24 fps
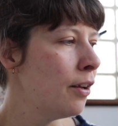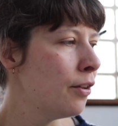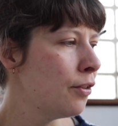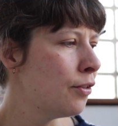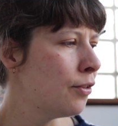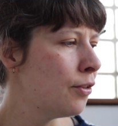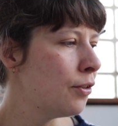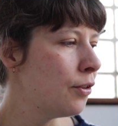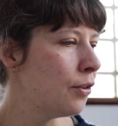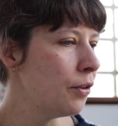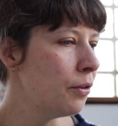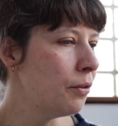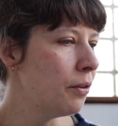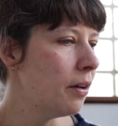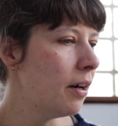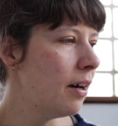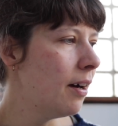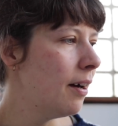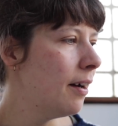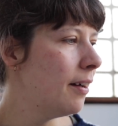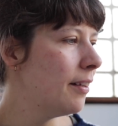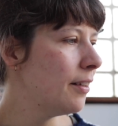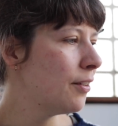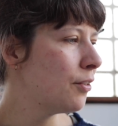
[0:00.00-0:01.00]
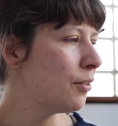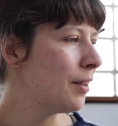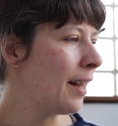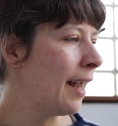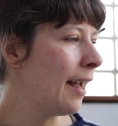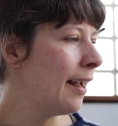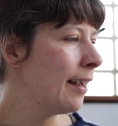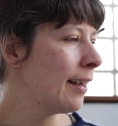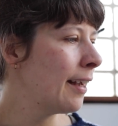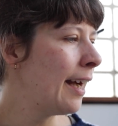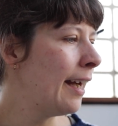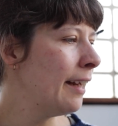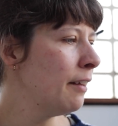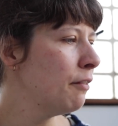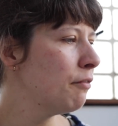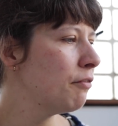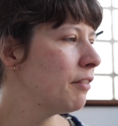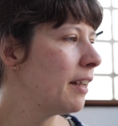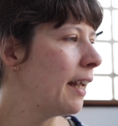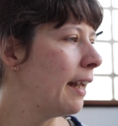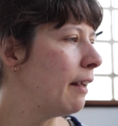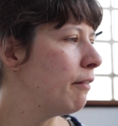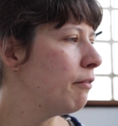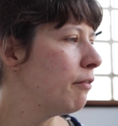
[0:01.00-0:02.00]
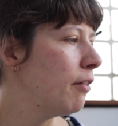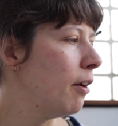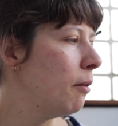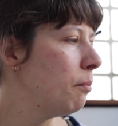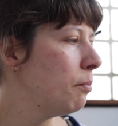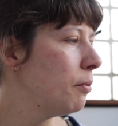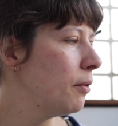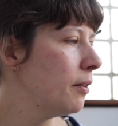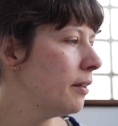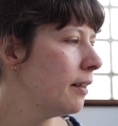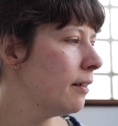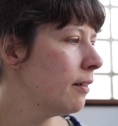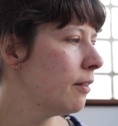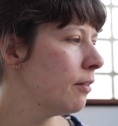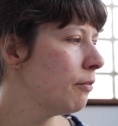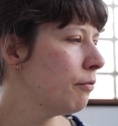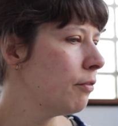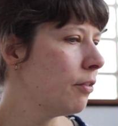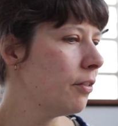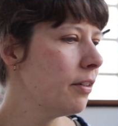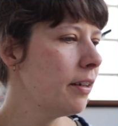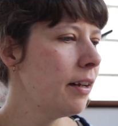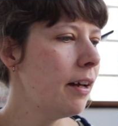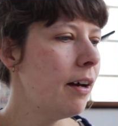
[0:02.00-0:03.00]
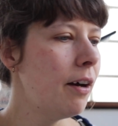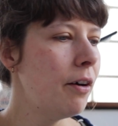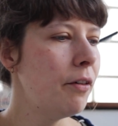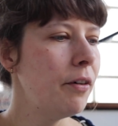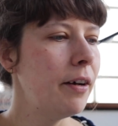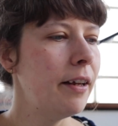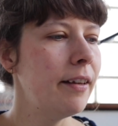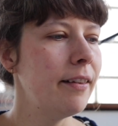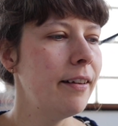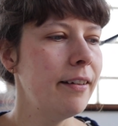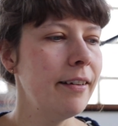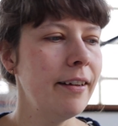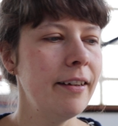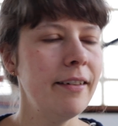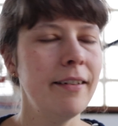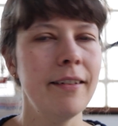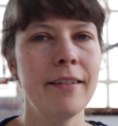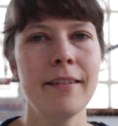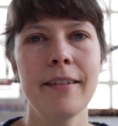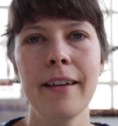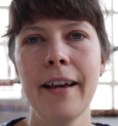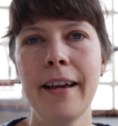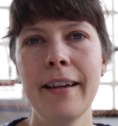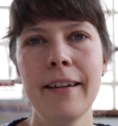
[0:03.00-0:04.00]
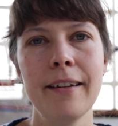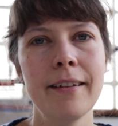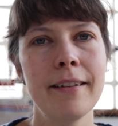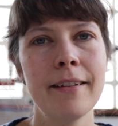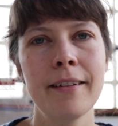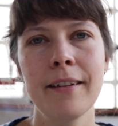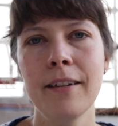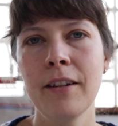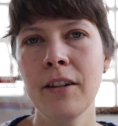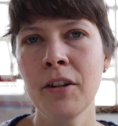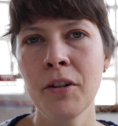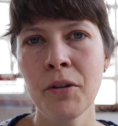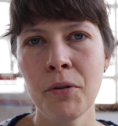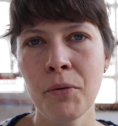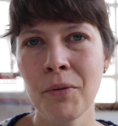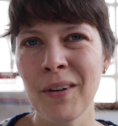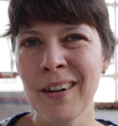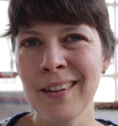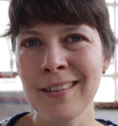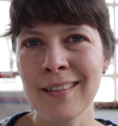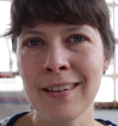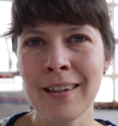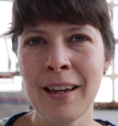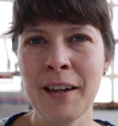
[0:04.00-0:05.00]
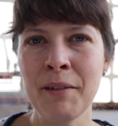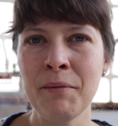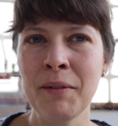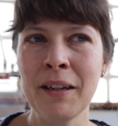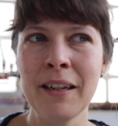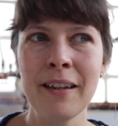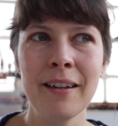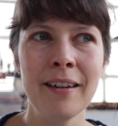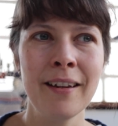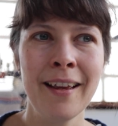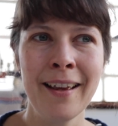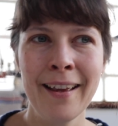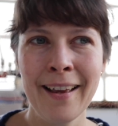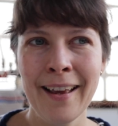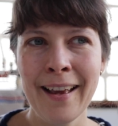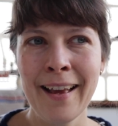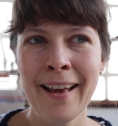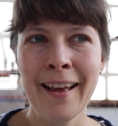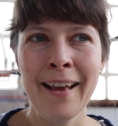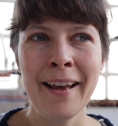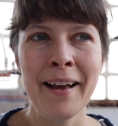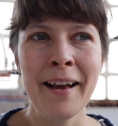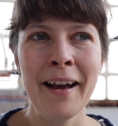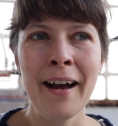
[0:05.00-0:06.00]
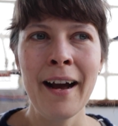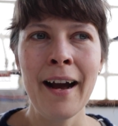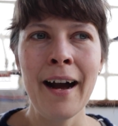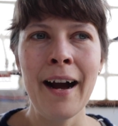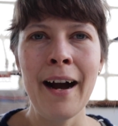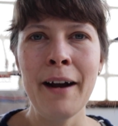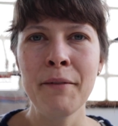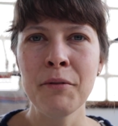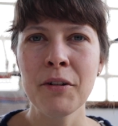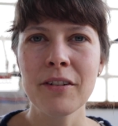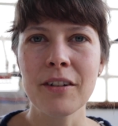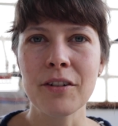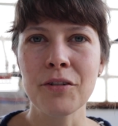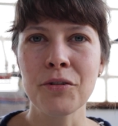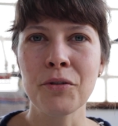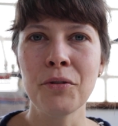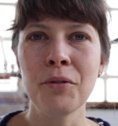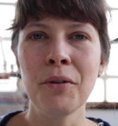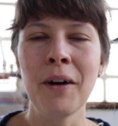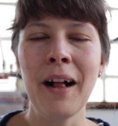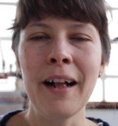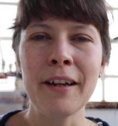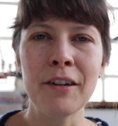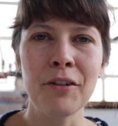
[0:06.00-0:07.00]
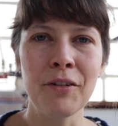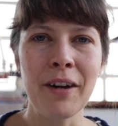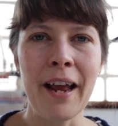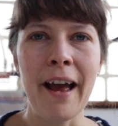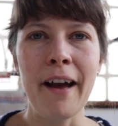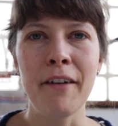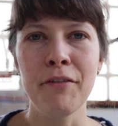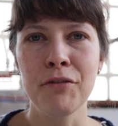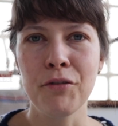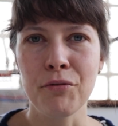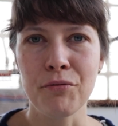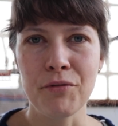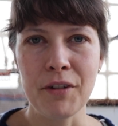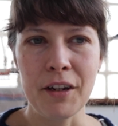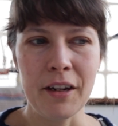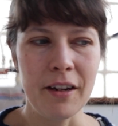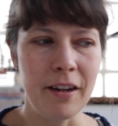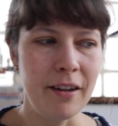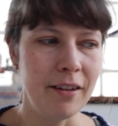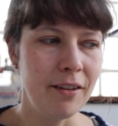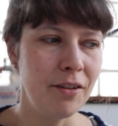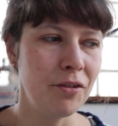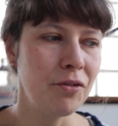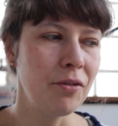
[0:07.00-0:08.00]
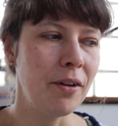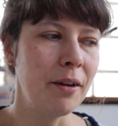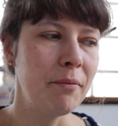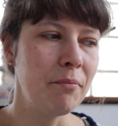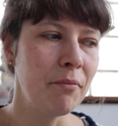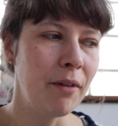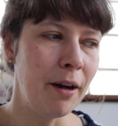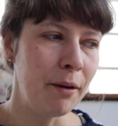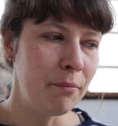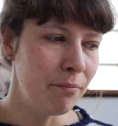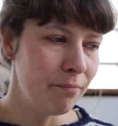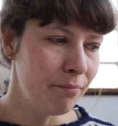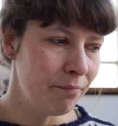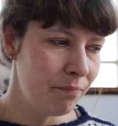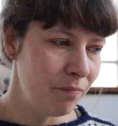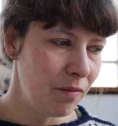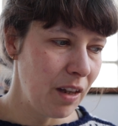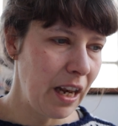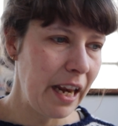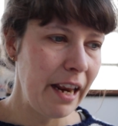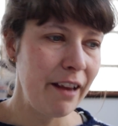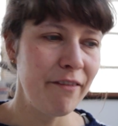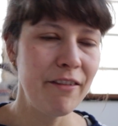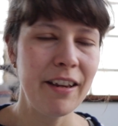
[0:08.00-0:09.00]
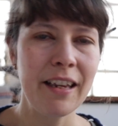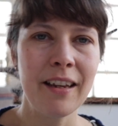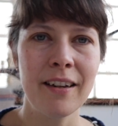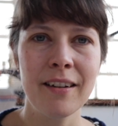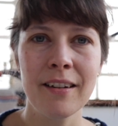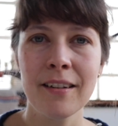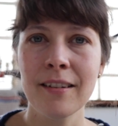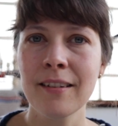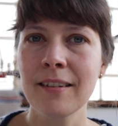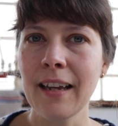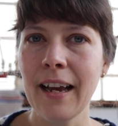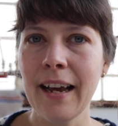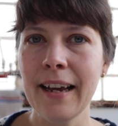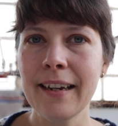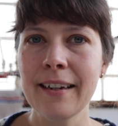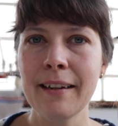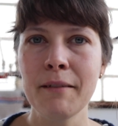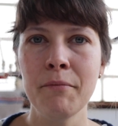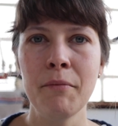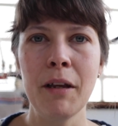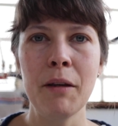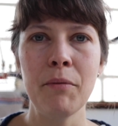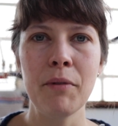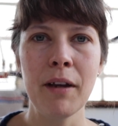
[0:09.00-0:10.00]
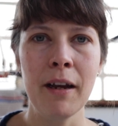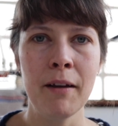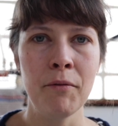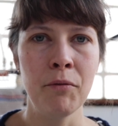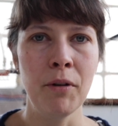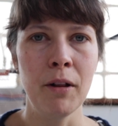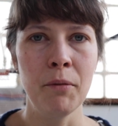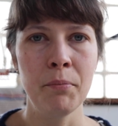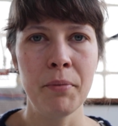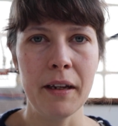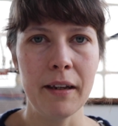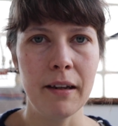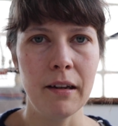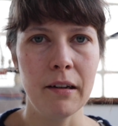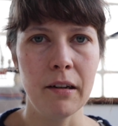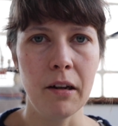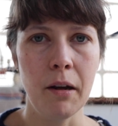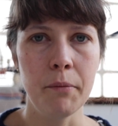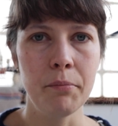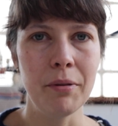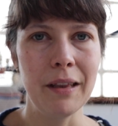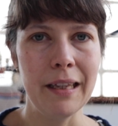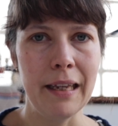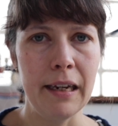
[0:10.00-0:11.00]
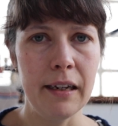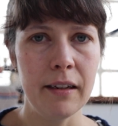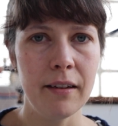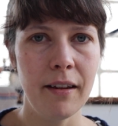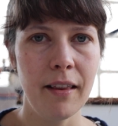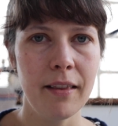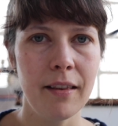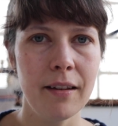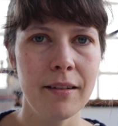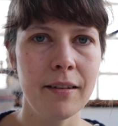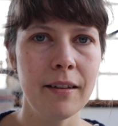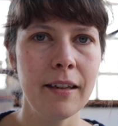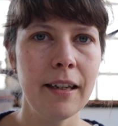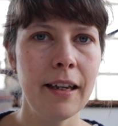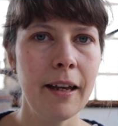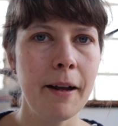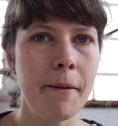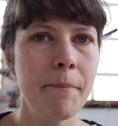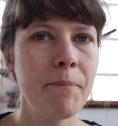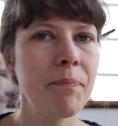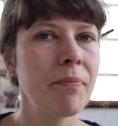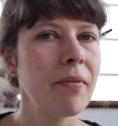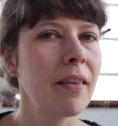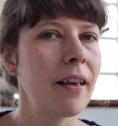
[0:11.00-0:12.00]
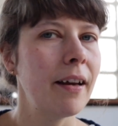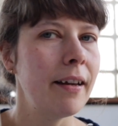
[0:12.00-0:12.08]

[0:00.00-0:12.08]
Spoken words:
So yeah, I kind of gave up on it for now, and then I decided, you know what, I mean, I'm not as cool, I don't have to read it, so I'm leaving it aside, and maybe I will pick it up later this year.